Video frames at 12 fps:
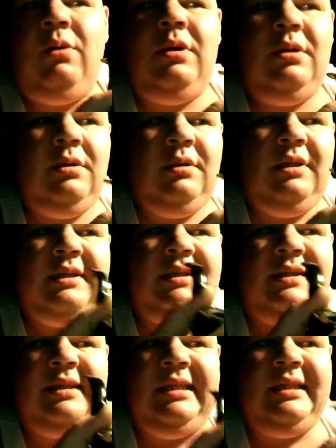one, this
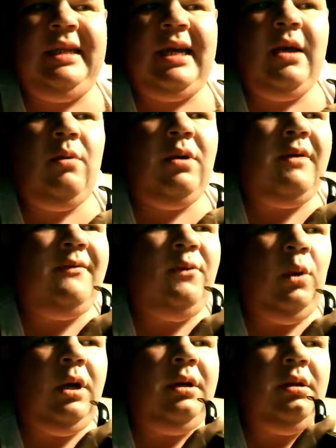is the second one I've
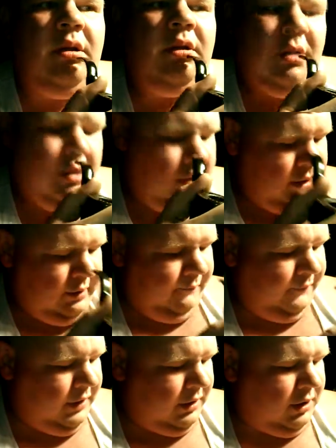won
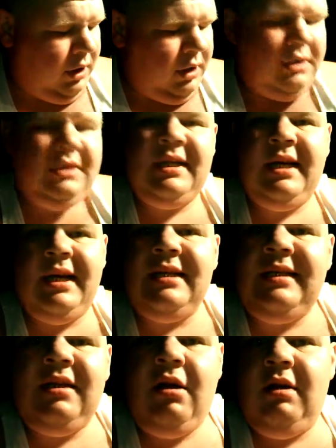via cards. I
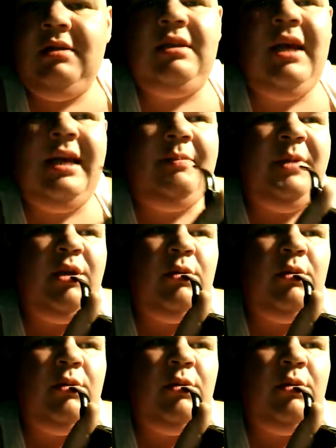guess the cards like me.